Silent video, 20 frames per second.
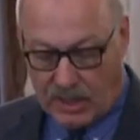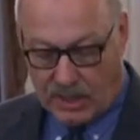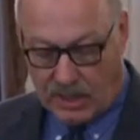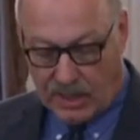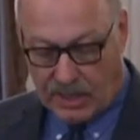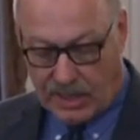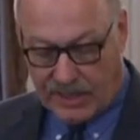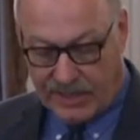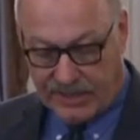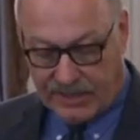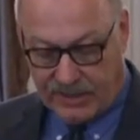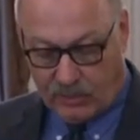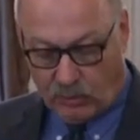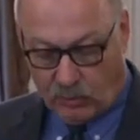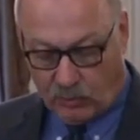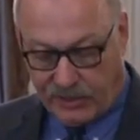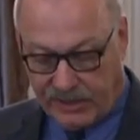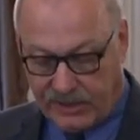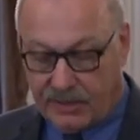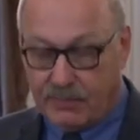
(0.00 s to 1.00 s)
I,
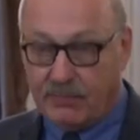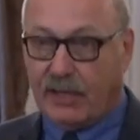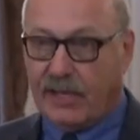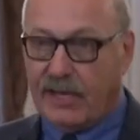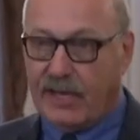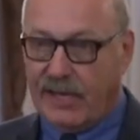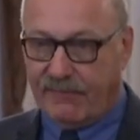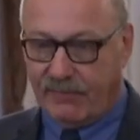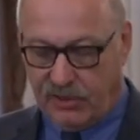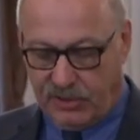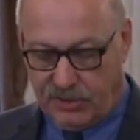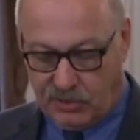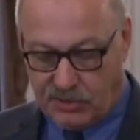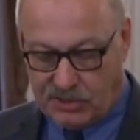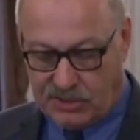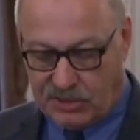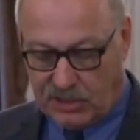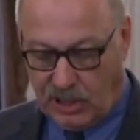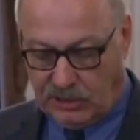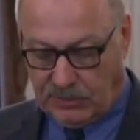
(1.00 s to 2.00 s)
Rick McIver, do
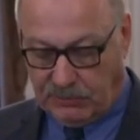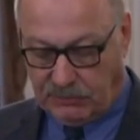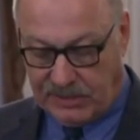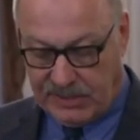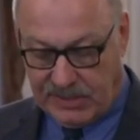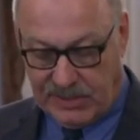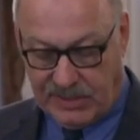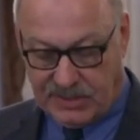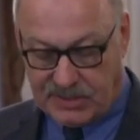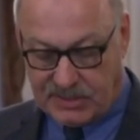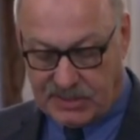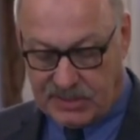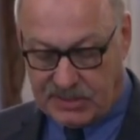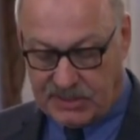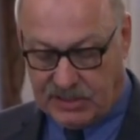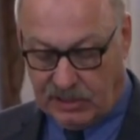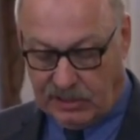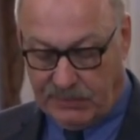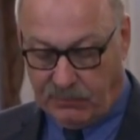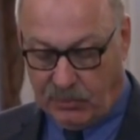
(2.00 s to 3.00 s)
solemnly and
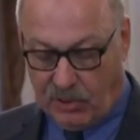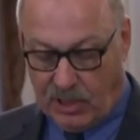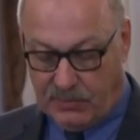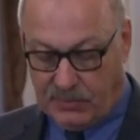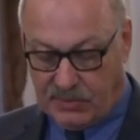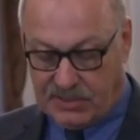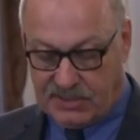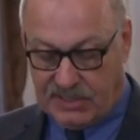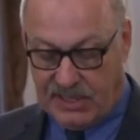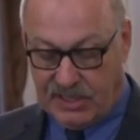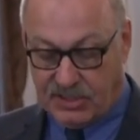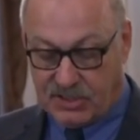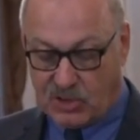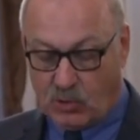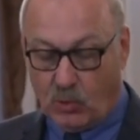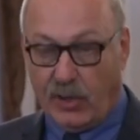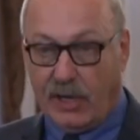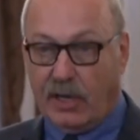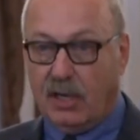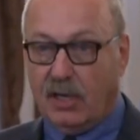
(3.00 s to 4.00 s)
sincerely promise and
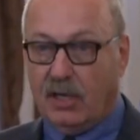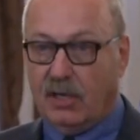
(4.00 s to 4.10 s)
swear